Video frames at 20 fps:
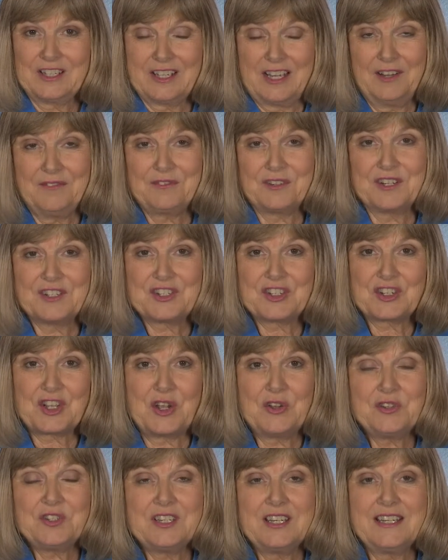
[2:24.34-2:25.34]
Conference is
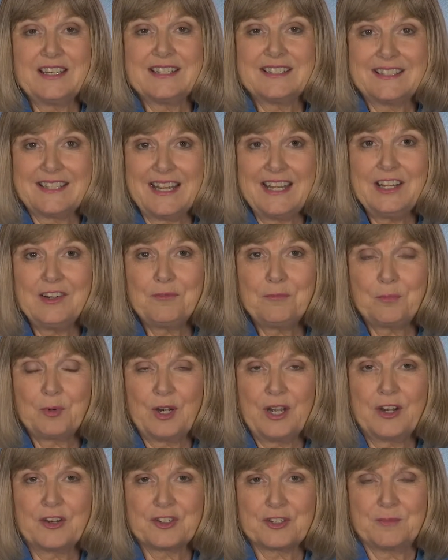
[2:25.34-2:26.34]
hosting a day of
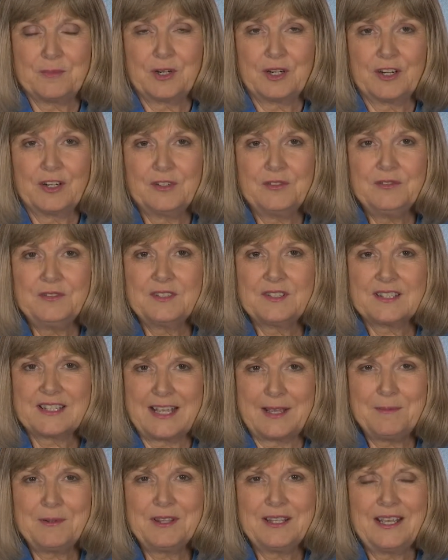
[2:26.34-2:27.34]
prayer tomorrow,
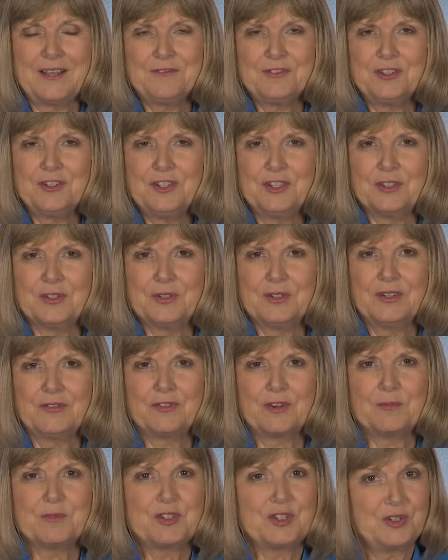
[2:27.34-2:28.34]
Sabbath afternoon,
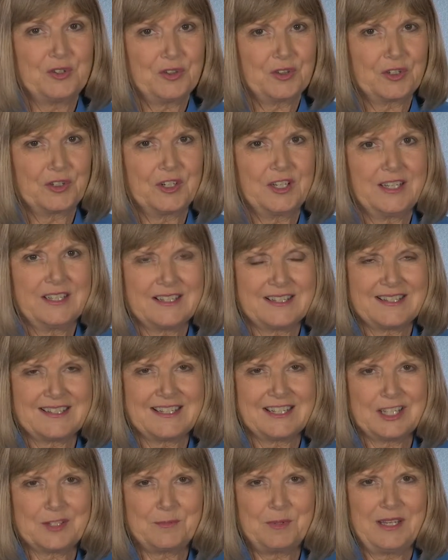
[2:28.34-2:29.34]
from 2.30 to
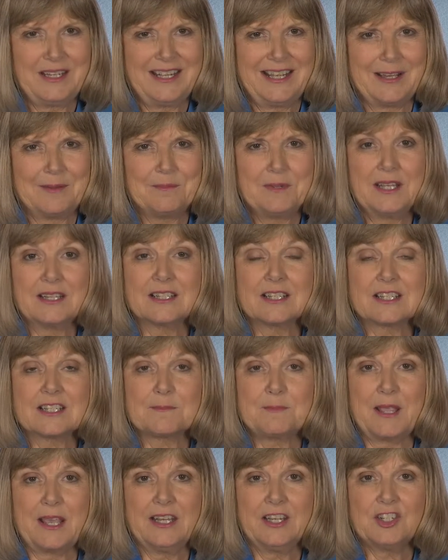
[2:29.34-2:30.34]
6 p.m. at the
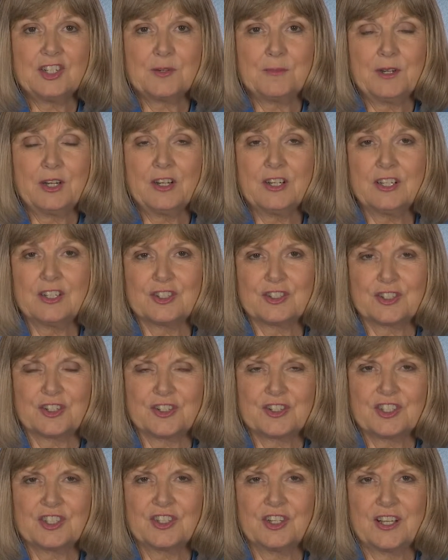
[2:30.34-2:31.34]
Spanish American
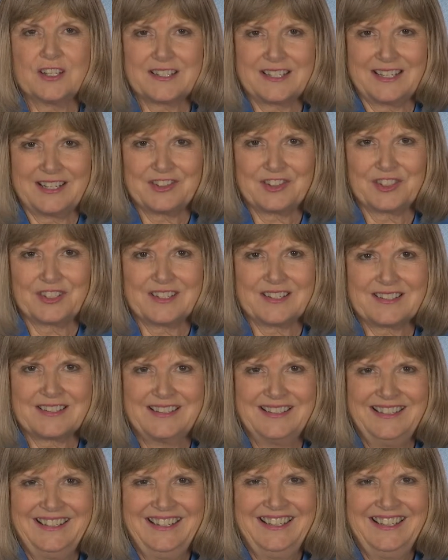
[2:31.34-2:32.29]
Church in Los Angeles.